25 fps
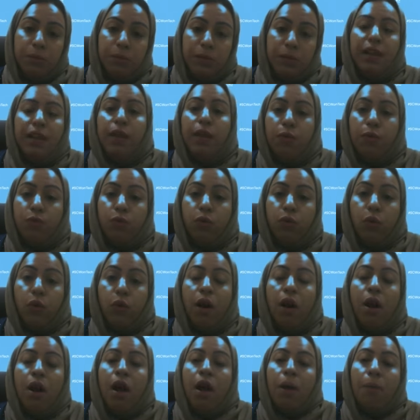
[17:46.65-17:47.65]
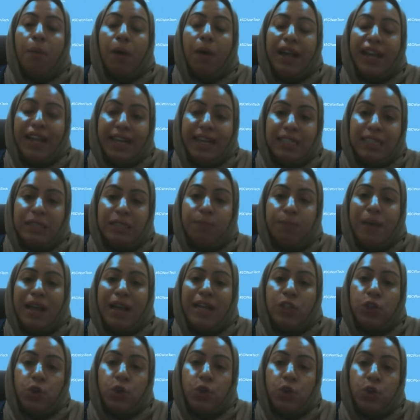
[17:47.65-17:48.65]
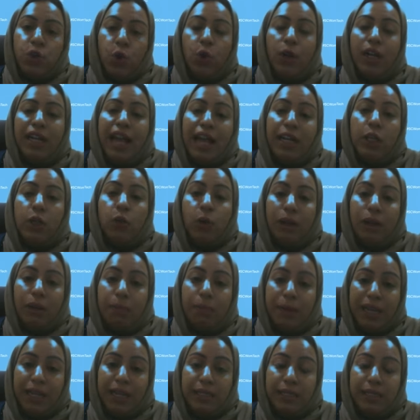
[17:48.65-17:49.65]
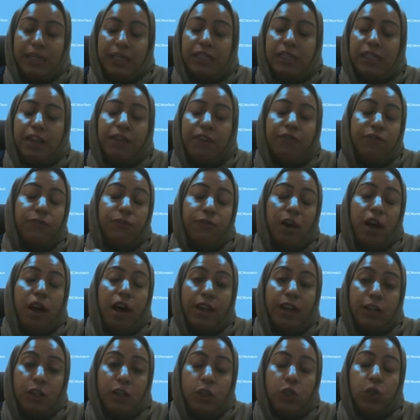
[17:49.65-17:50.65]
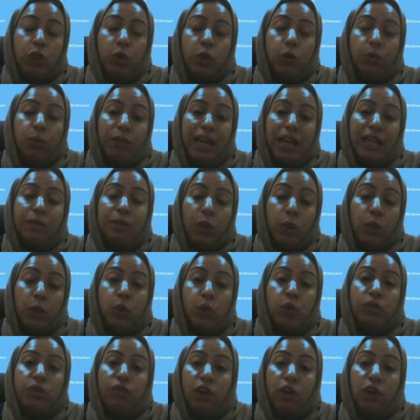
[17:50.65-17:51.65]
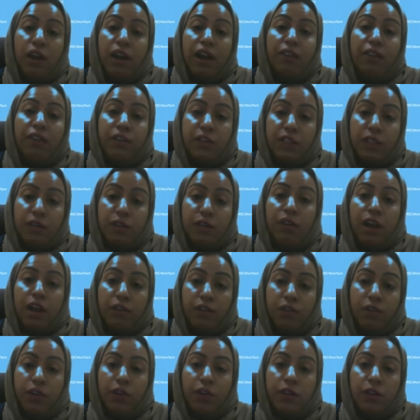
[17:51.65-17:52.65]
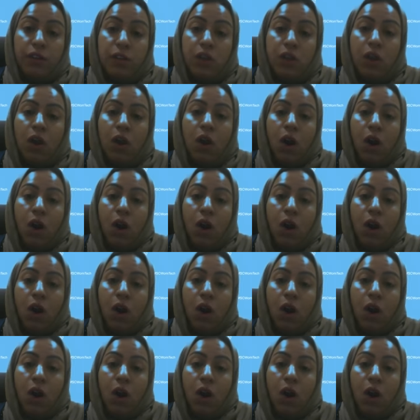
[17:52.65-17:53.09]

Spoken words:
And therefore, my expense on an annual basis, if I assume that my useful life is 5 years